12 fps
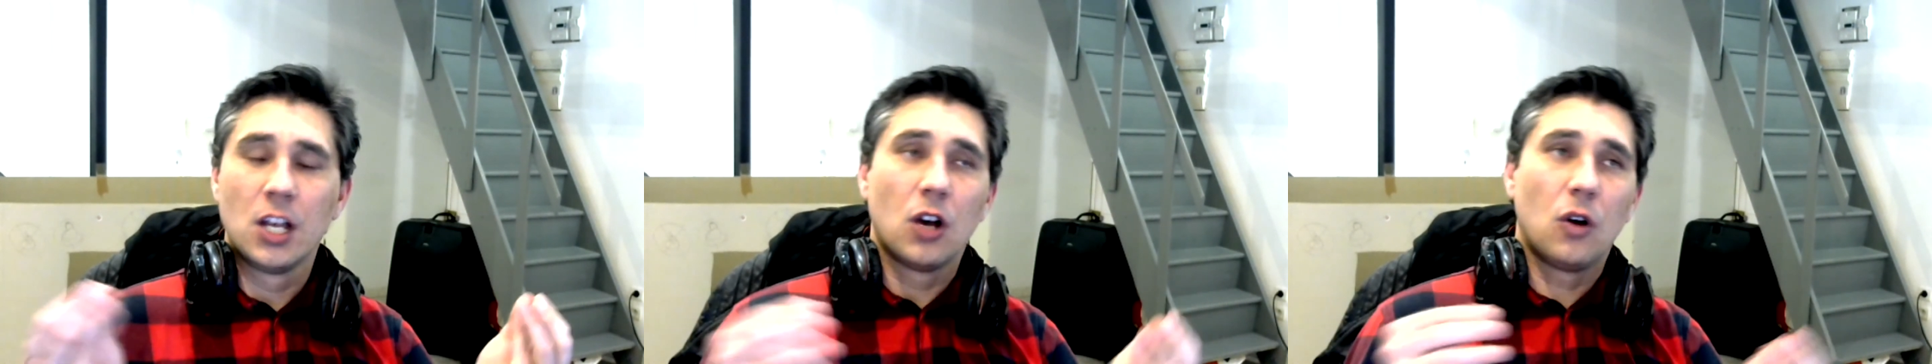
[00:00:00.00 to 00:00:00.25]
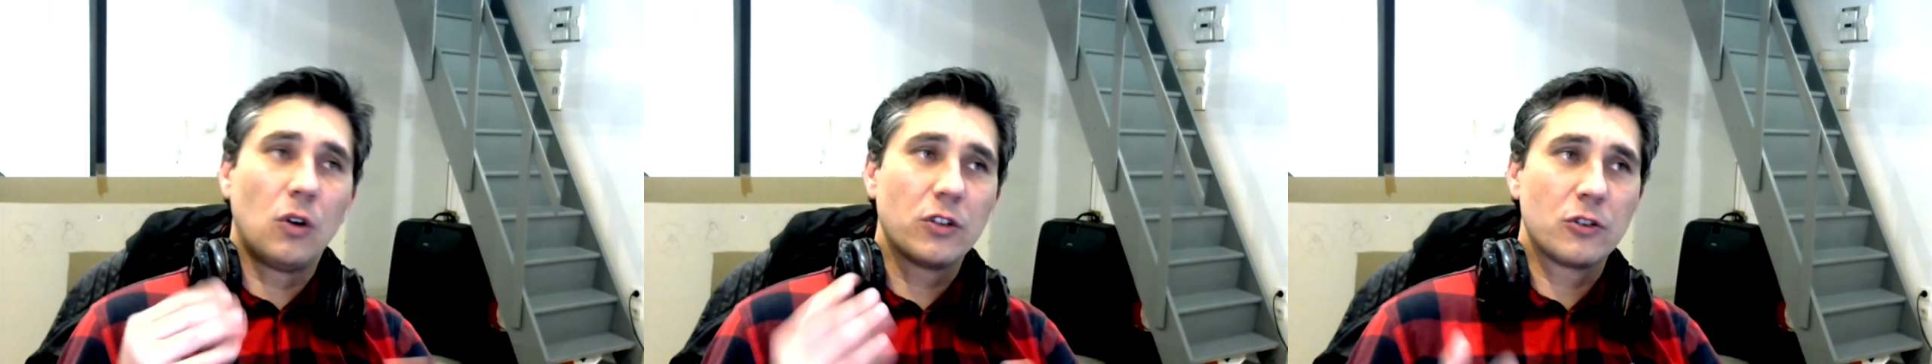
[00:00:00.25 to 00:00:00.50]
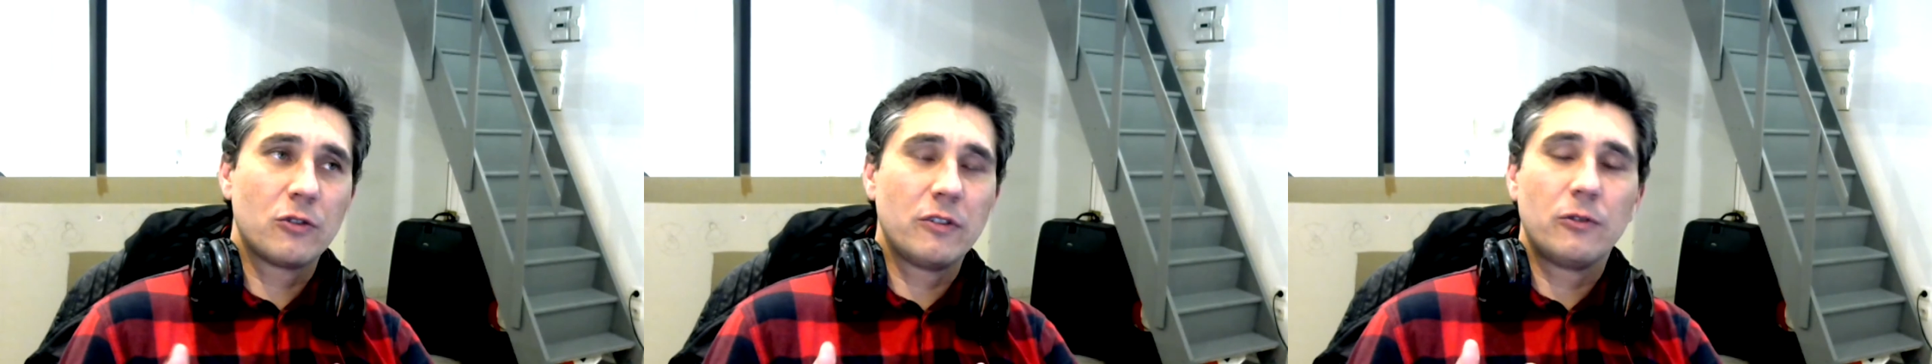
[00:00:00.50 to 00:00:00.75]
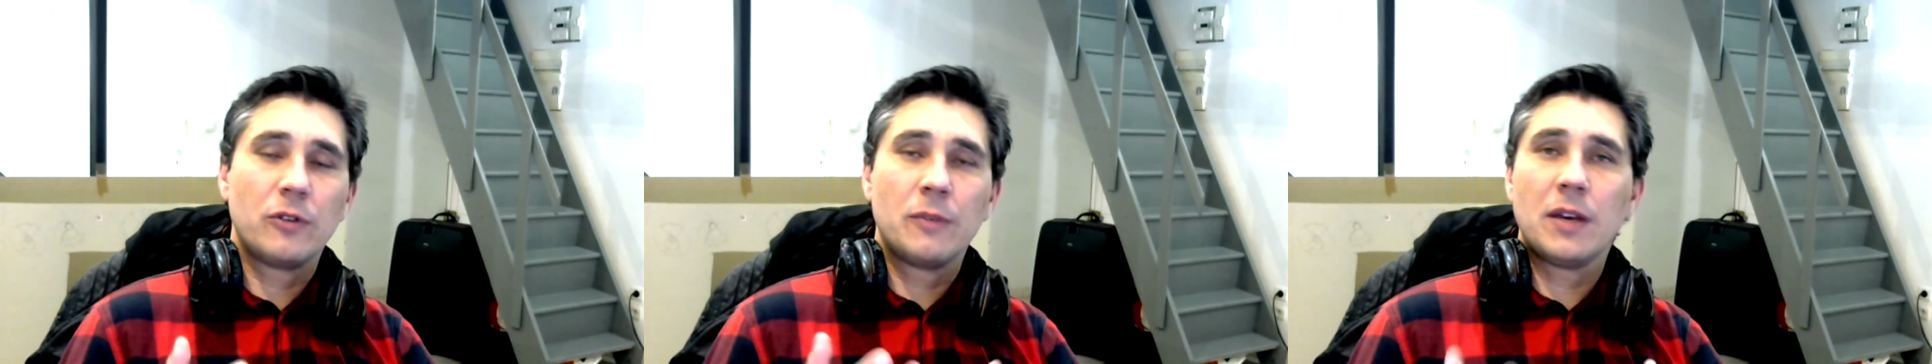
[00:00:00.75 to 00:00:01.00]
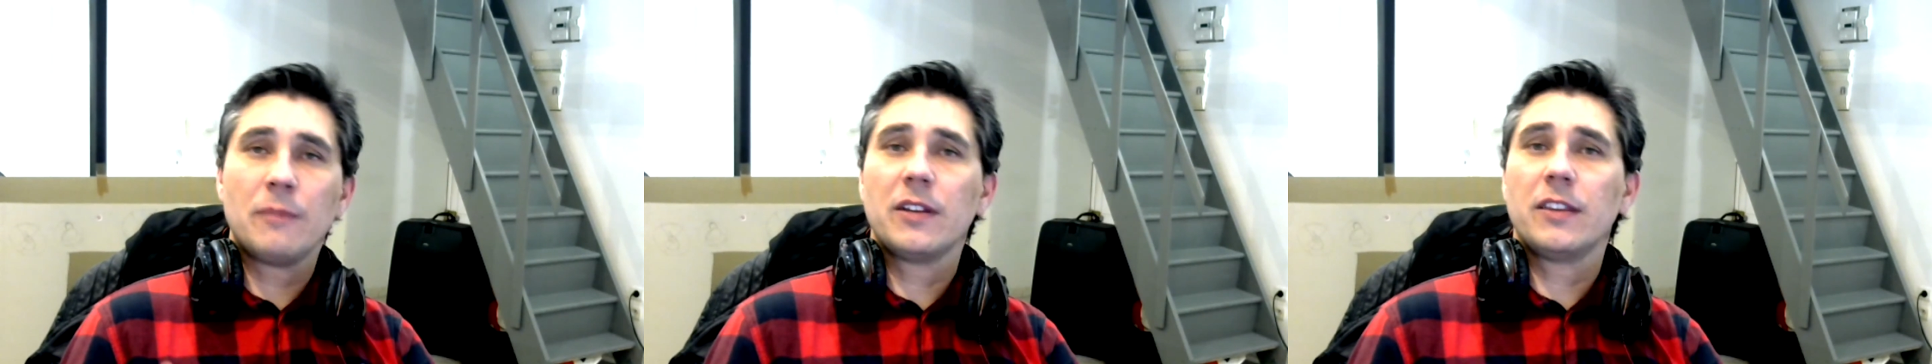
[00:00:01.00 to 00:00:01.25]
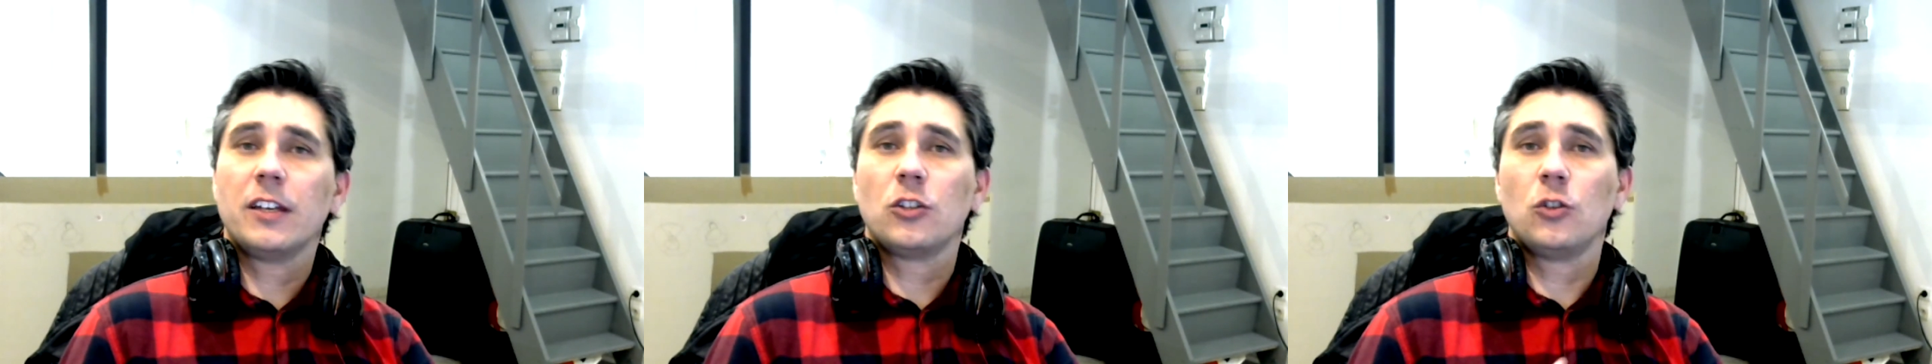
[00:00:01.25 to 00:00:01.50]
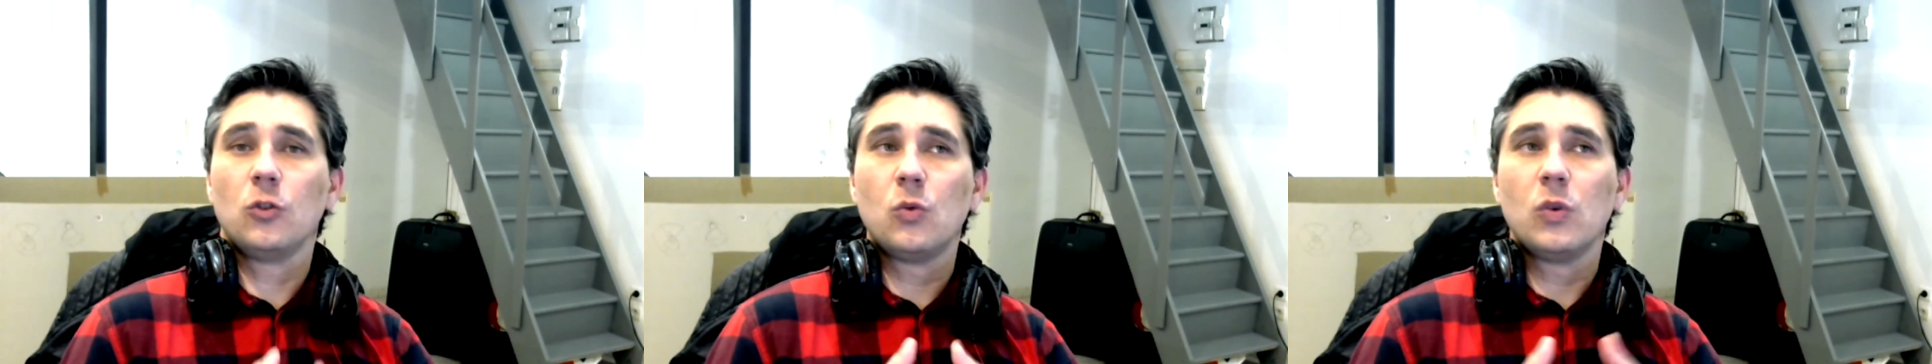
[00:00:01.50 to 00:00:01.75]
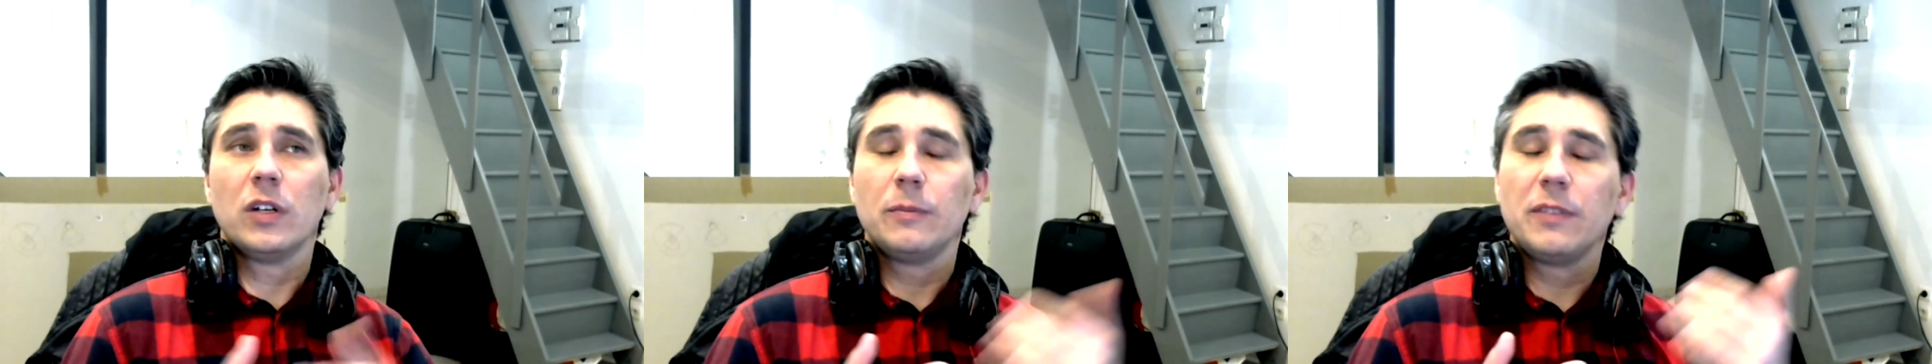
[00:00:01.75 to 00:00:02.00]
Also remember that you
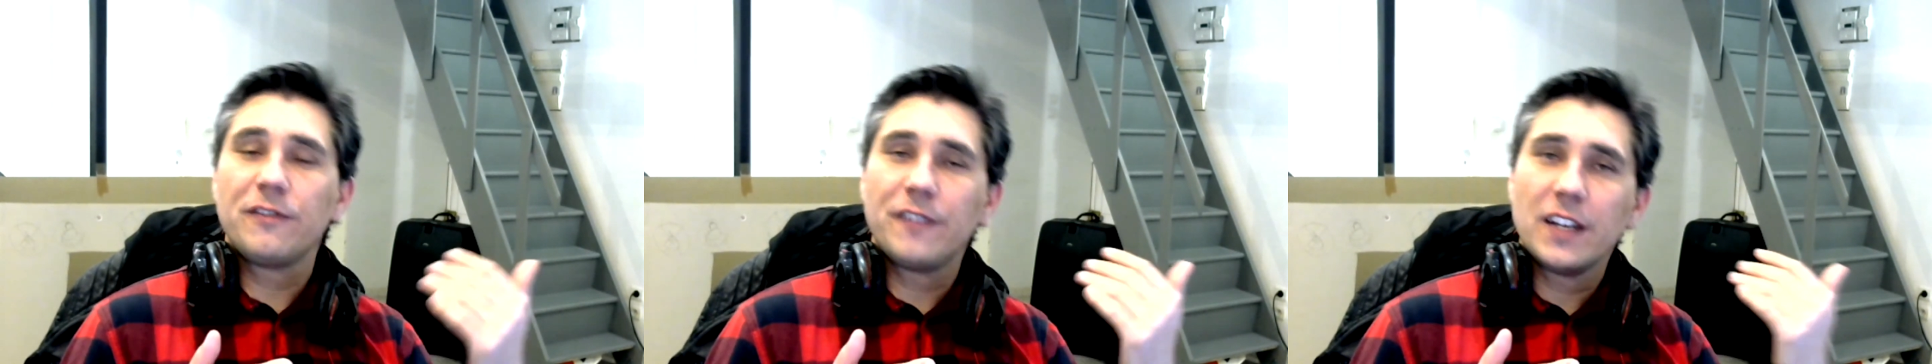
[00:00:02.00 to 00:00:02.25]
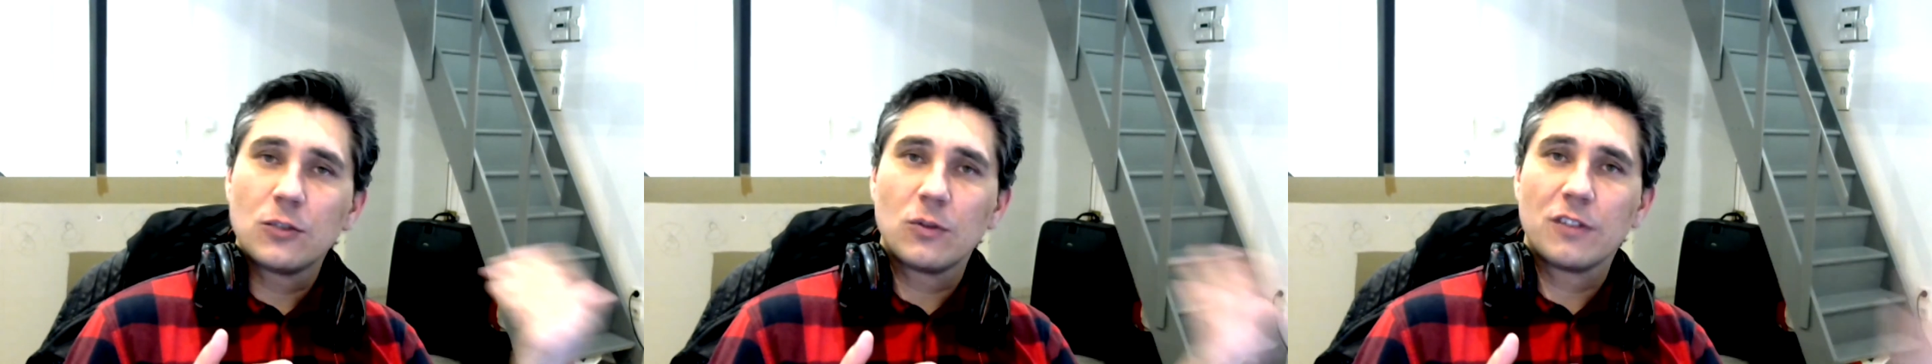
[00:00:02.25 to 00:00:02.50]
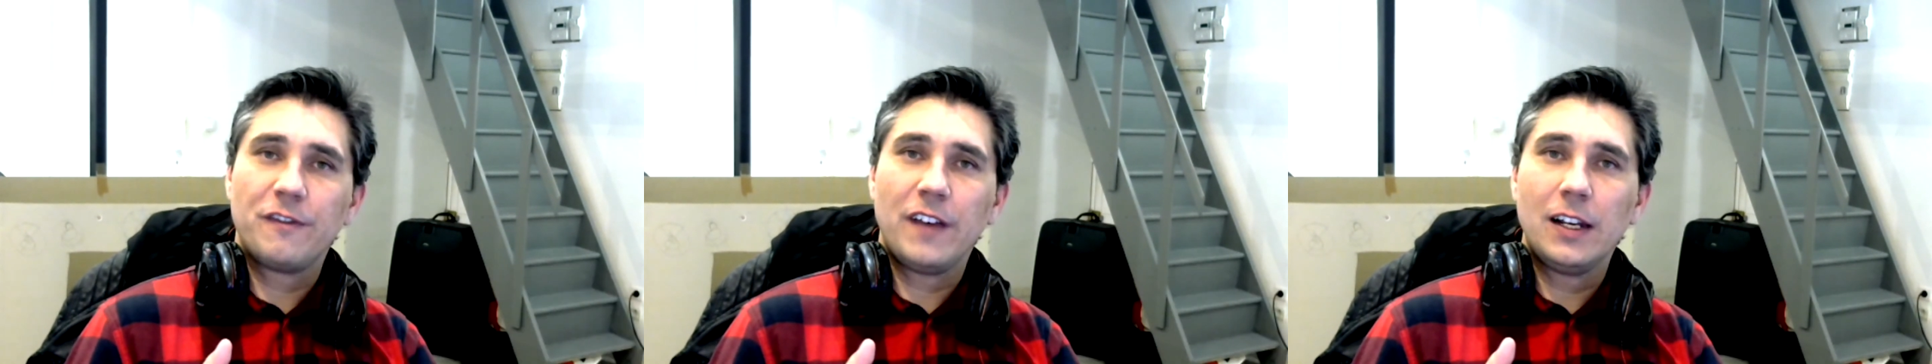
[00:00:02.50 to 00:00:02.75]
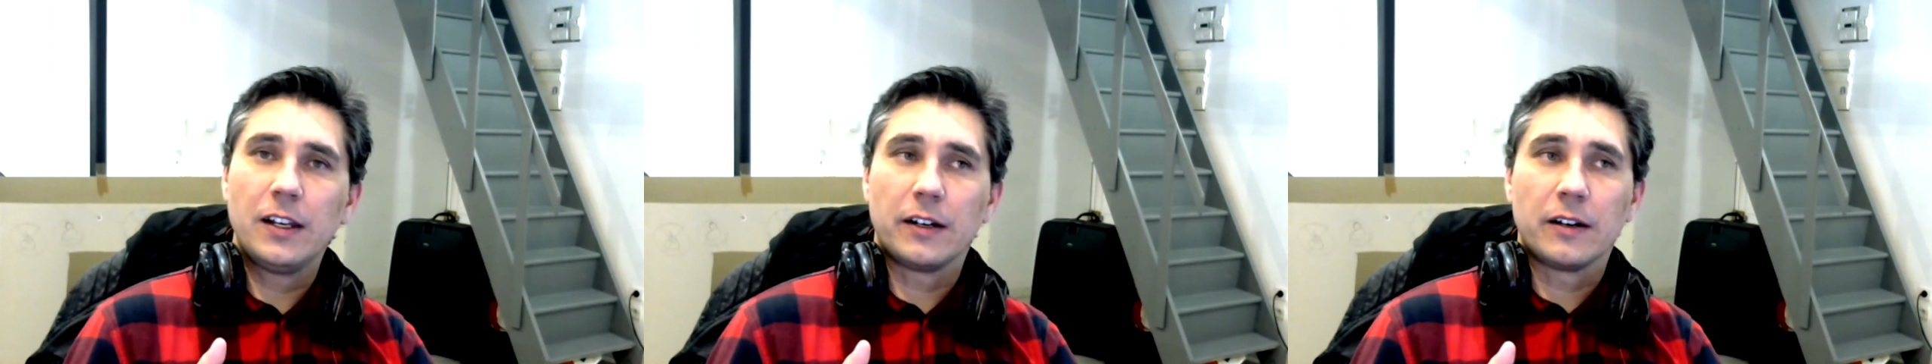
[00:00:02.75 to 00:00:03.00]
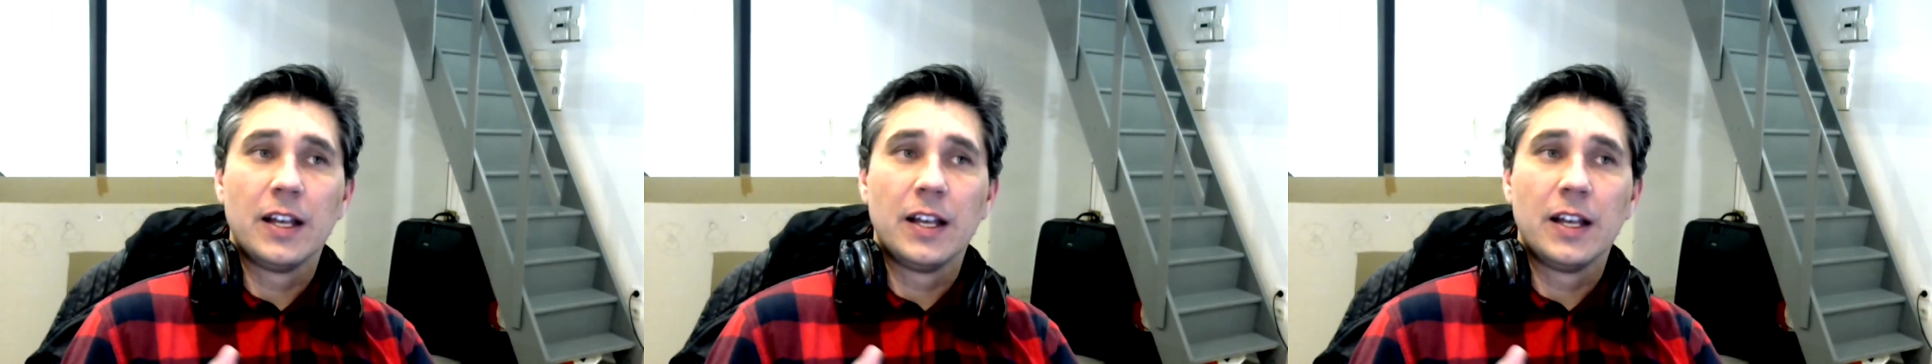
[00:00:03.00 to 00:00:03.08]
will be faced with failure.